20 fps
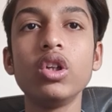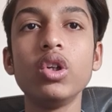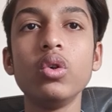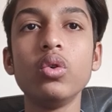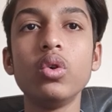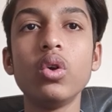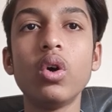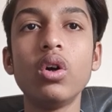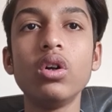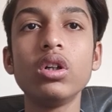
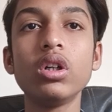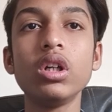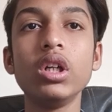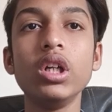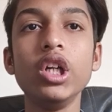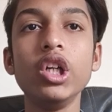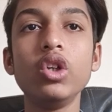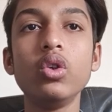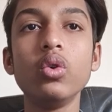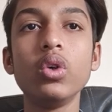You don't
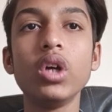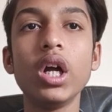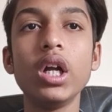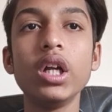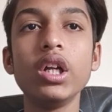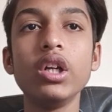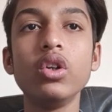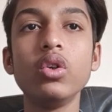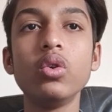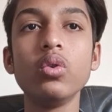need to
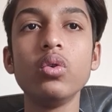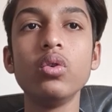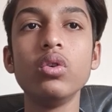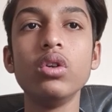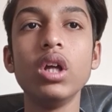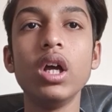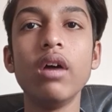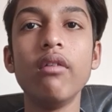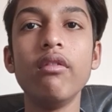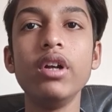get
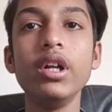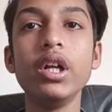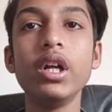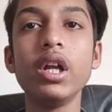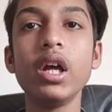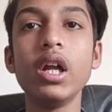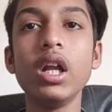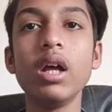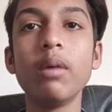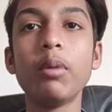into every detail